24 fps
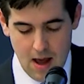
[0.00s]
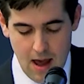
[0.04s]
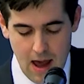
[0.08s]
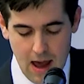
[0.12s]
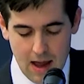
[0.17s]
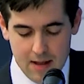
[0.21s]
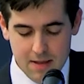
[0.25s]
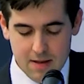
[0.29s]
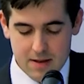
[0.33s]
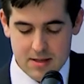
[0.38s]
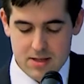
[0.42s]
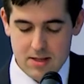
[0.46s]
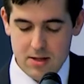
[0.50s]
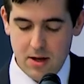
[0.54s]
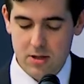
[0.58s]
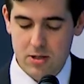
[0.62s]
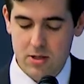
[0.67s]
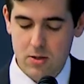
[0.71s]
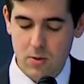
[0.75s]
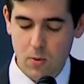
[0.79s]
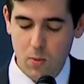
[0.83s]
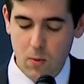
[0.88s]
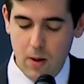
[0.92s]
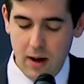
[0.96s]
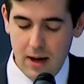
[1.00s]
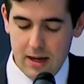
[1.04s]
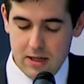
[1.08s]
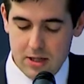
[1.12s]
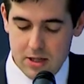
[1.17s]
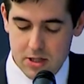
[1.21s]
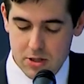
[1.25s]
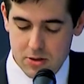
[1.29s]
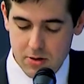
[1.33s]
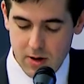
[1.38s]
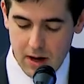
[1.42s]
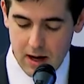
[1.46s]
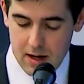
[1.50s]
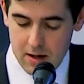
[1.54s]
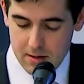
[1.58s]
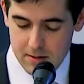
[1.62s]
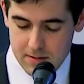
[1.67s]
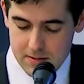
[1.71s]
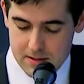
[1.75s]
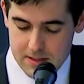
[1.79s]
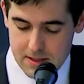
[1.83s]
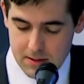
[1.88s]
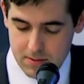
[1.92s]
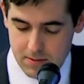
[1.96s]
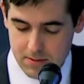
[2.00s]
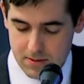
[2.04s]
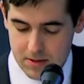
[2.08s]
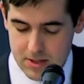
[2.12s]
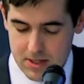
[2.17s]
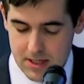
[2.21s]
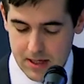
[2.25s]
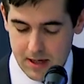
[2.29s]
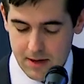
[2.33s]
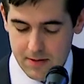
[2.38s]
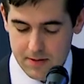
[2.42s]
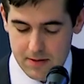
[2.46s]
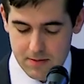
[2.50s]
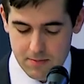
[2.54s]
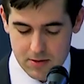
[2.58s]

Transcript: and the social wage trade-offs that were achieved